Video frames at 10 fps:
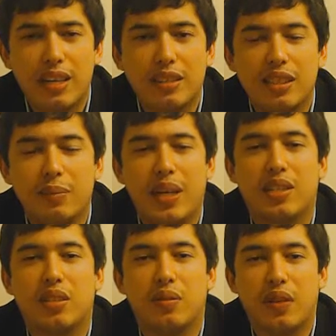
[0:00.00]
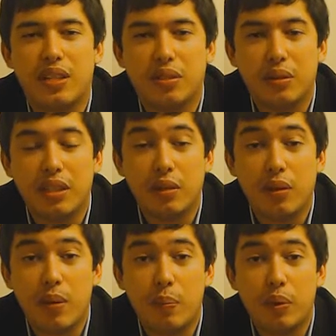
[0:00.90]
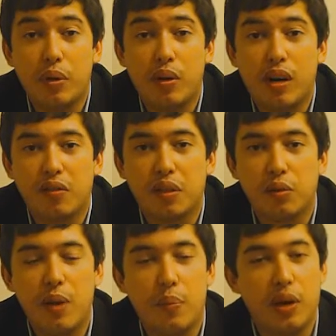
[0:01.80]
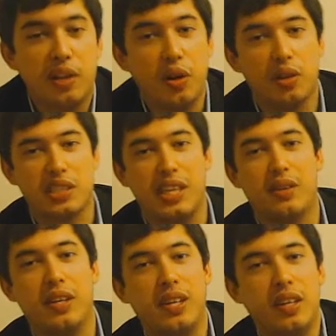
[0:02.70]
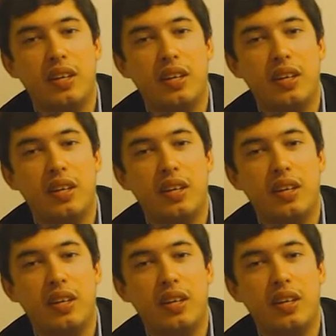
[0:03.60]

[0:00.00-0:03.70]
and Sebastian Vettel in the Red Bull after Red Bull locked out